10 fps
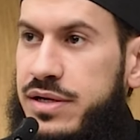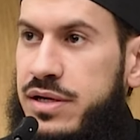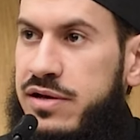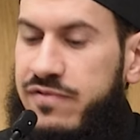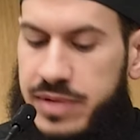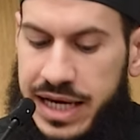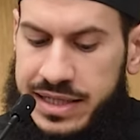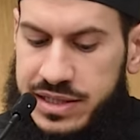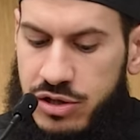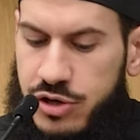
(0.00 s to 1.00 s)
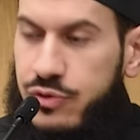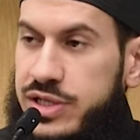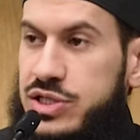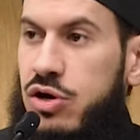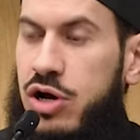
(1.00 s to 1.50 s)
From the 1800s
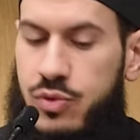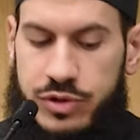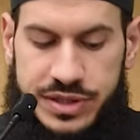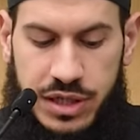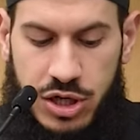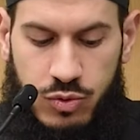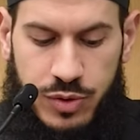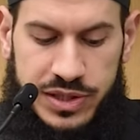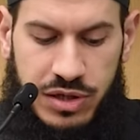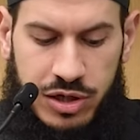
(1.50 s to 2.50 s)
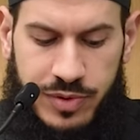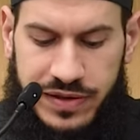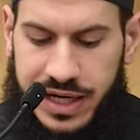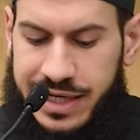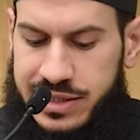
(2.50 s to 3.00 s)
onwards, when we talk about the
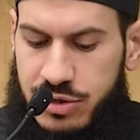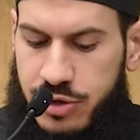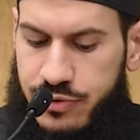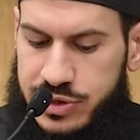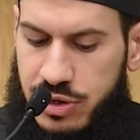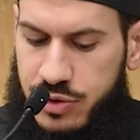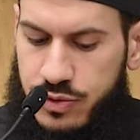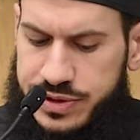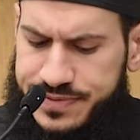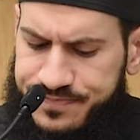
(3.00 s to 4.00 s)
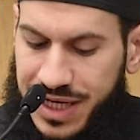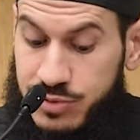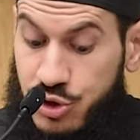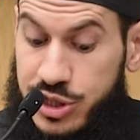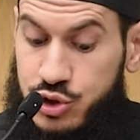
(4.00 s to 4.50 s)
1800s onwards, I'm
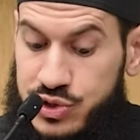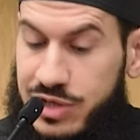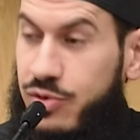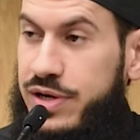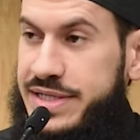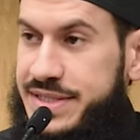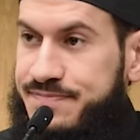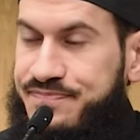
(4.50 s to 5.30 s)
trying to summarize